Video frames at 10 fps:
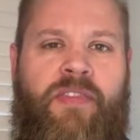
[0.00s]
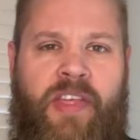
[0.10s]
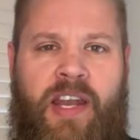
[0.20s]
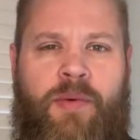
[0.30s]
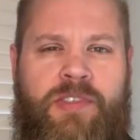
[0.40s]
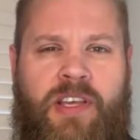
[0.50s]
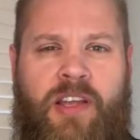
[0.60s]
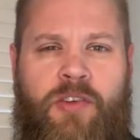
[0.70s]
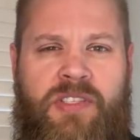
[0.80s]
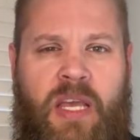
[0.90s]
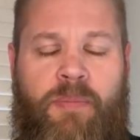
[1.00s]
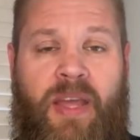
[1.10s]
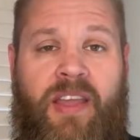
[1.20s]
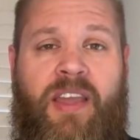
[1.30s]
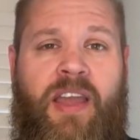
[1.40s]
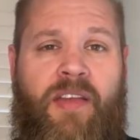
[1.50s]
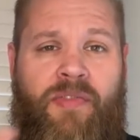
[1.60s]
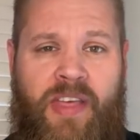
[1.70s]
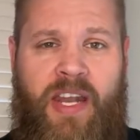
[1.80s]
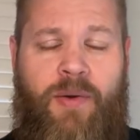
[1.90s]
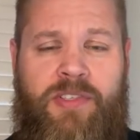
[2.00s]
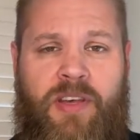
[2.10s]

Then I was on Ozempic, and then I was